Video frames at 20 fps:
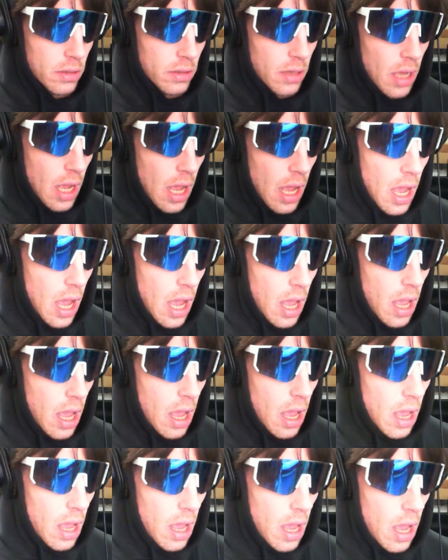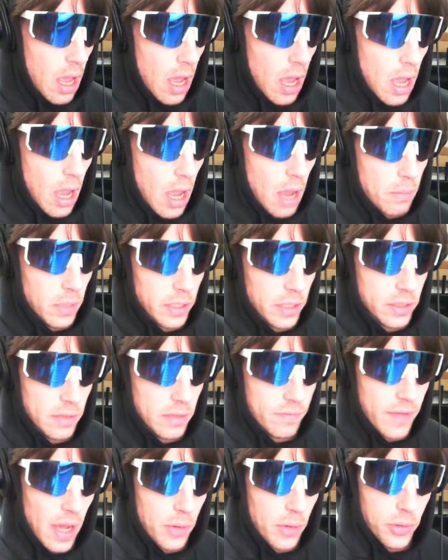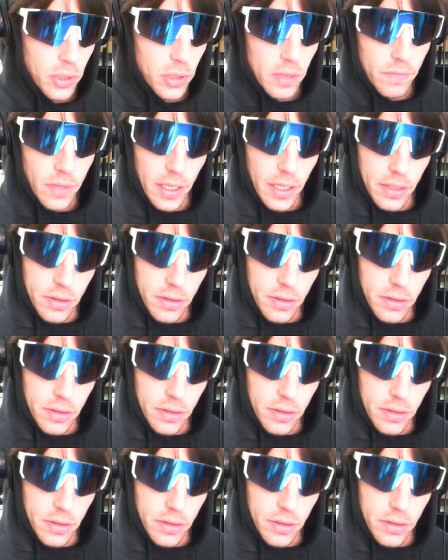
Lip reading: I'm like the founder of like